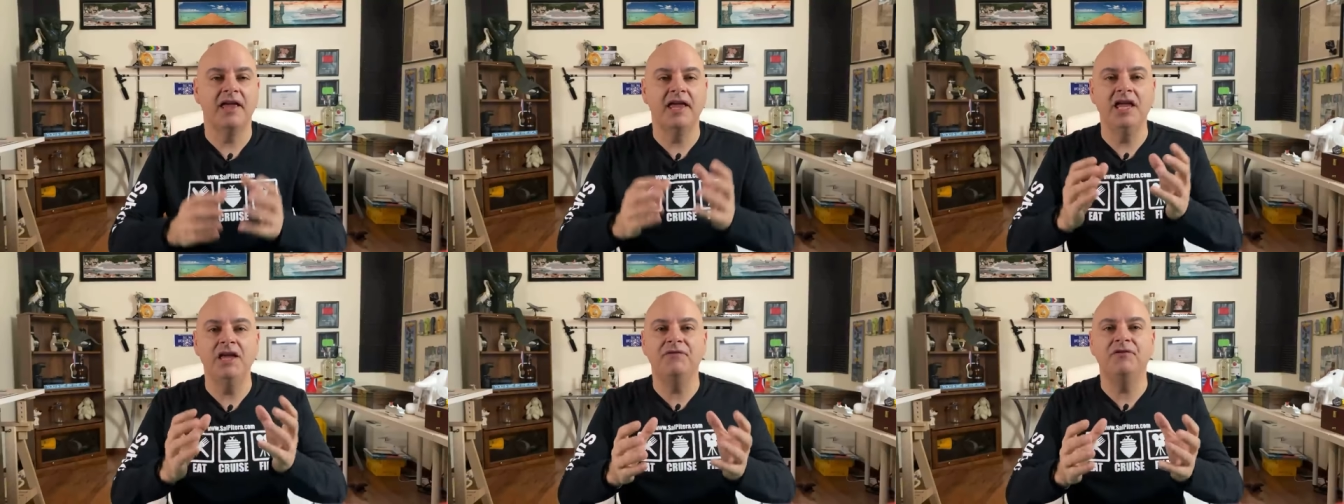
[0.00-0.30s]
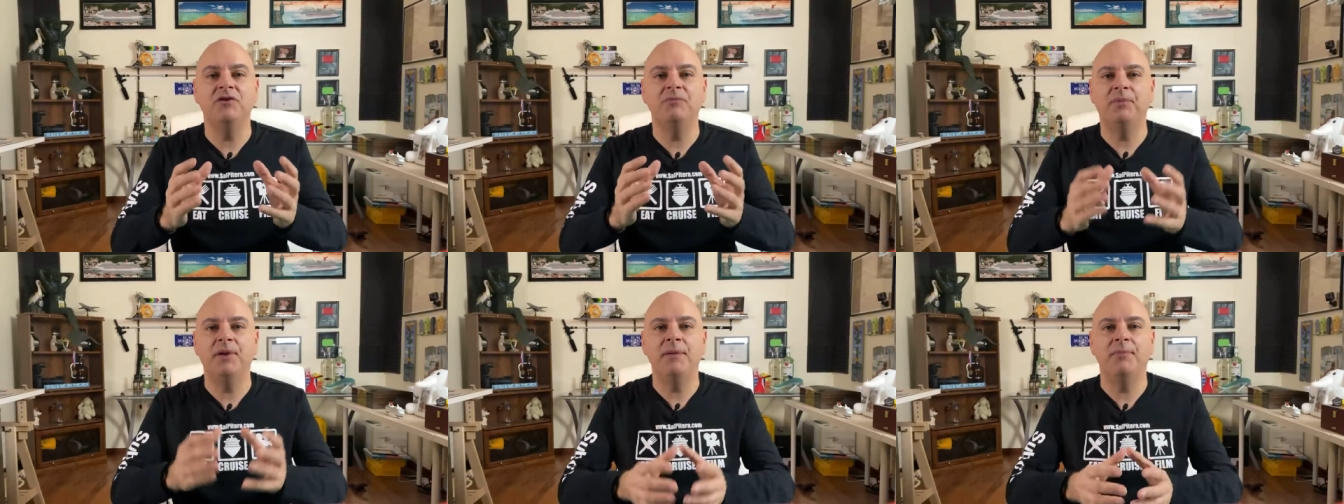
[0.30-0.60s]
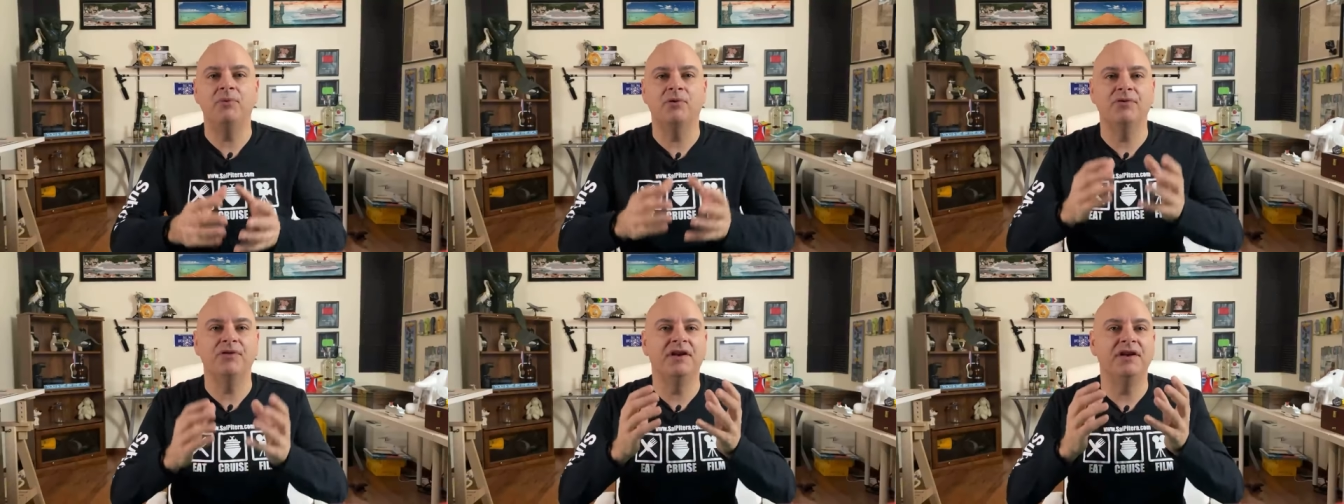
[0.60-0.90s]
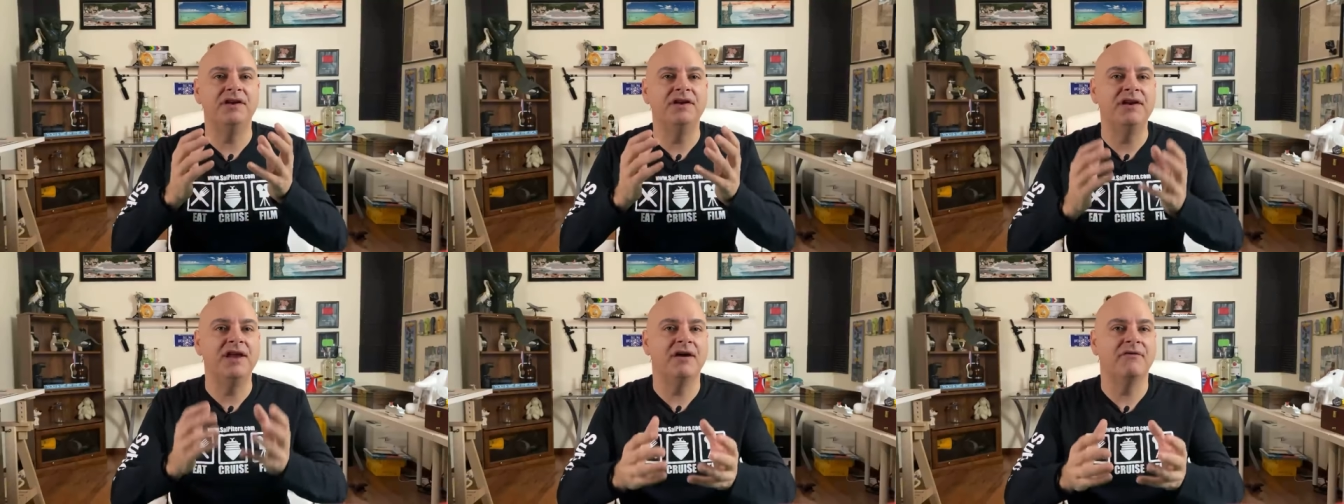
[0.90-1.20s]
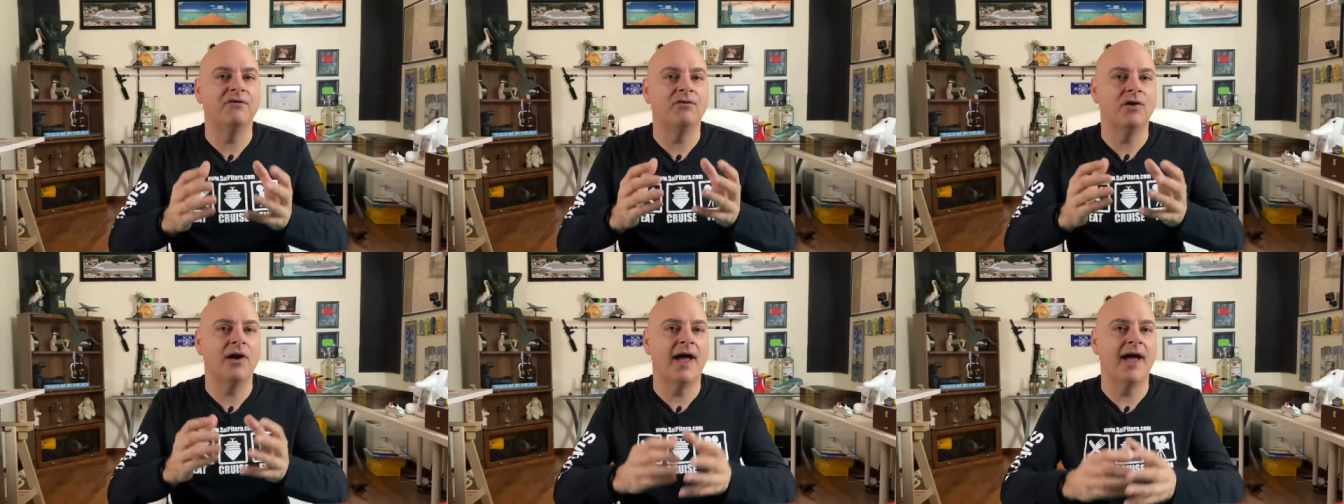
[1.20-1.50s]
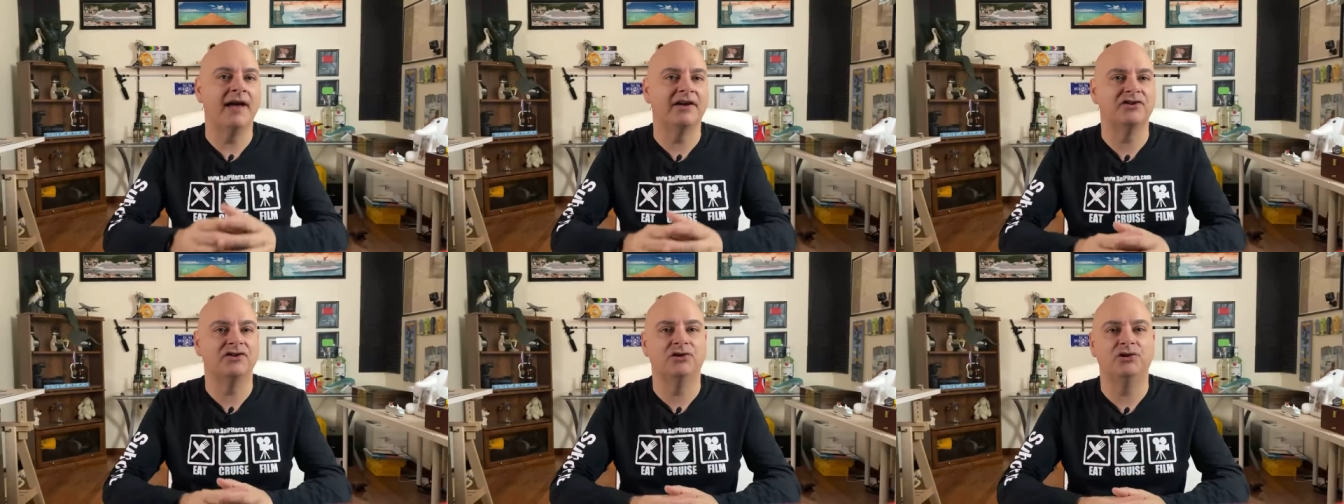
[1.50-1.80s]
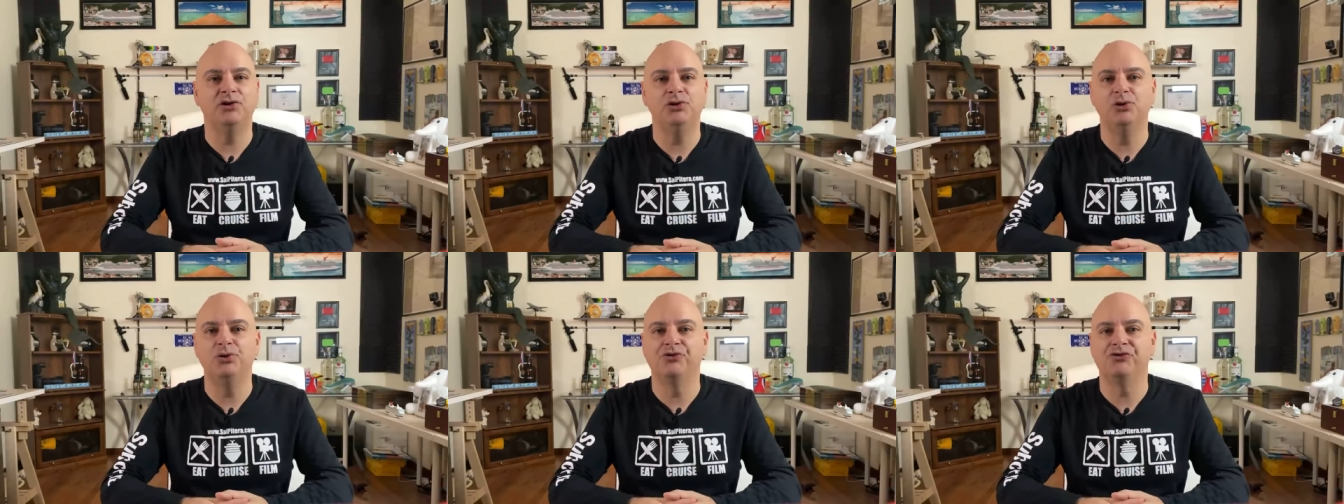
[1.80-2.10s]
even people that never
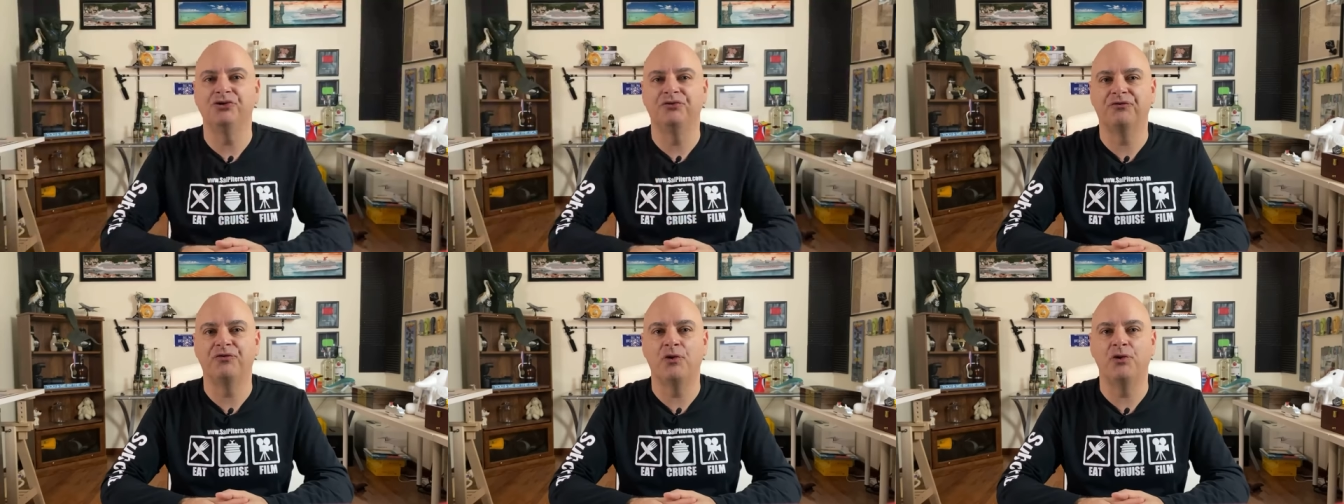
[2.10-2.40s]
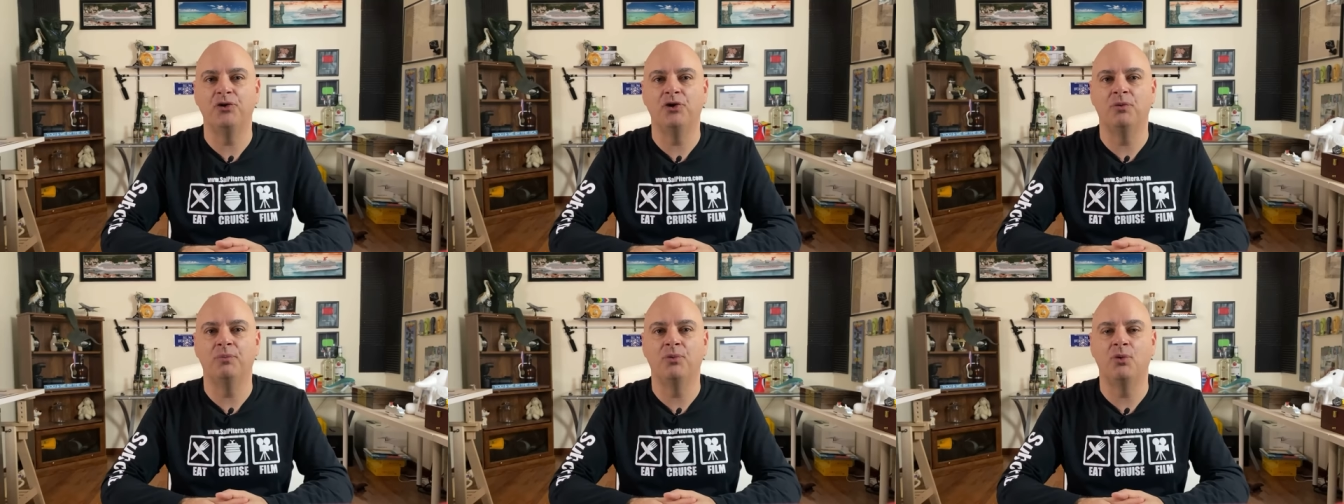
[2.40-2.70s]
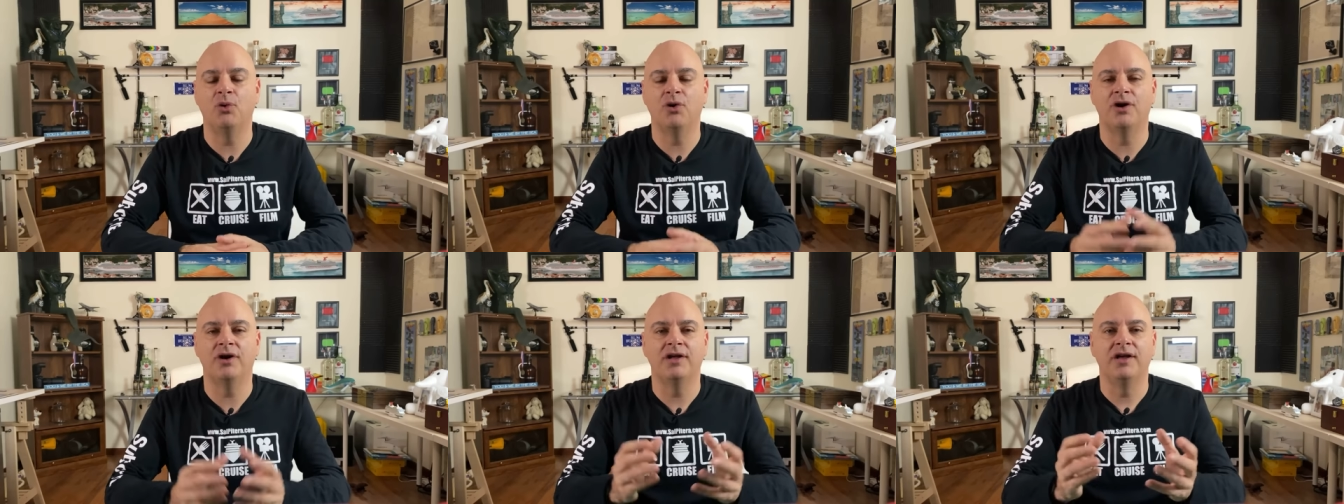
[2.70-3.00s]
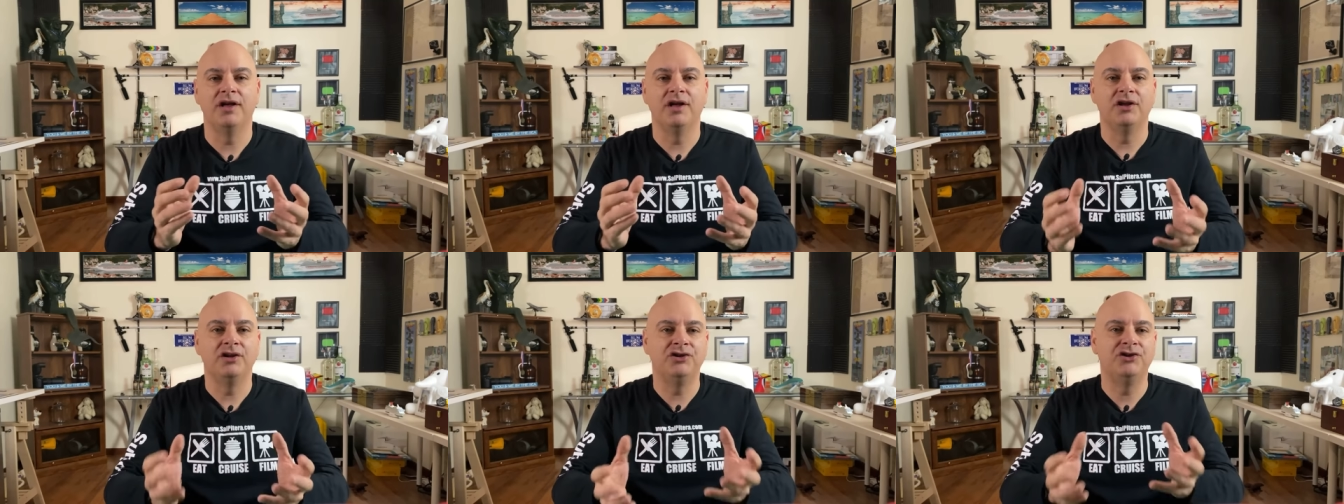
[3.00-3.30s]
actually use their phone on board,